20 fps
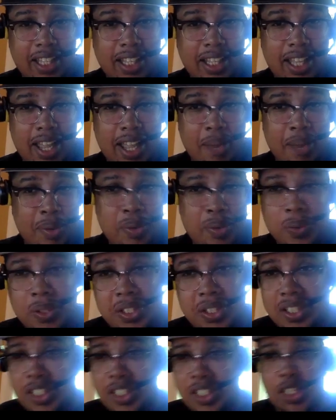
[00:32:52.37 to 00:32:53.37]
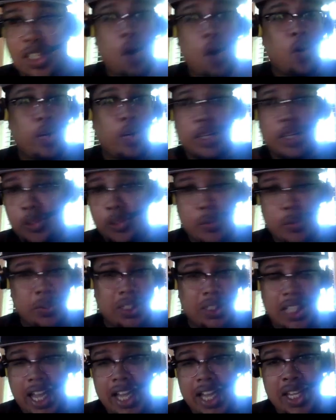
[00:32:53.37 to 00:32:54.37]
and we were just going through it
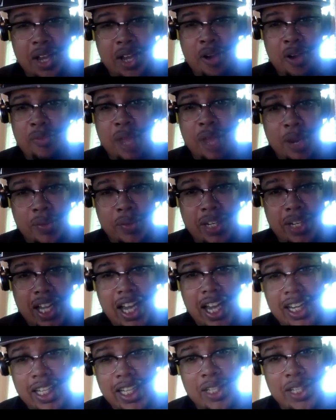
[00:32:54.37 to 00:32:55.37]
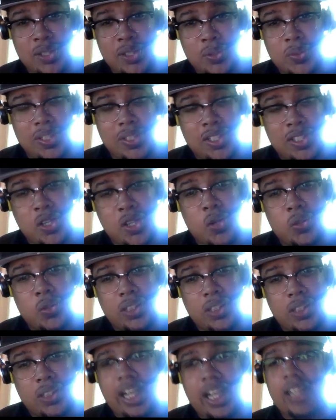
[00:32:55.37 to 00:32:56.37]
like yo man we got to get through this whole
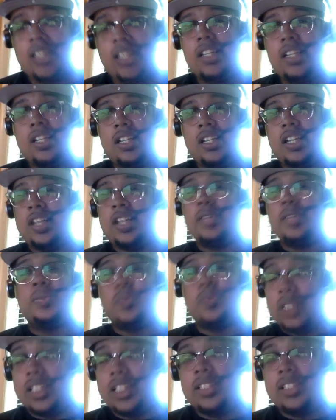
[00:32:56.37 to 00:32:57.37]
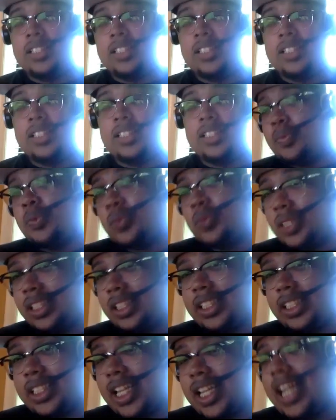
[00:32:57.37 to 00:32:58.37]
thing it'll it, it will really
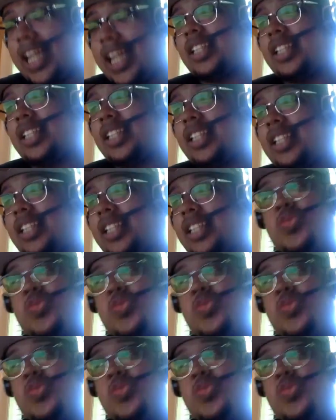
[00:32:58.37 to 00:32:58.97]
take two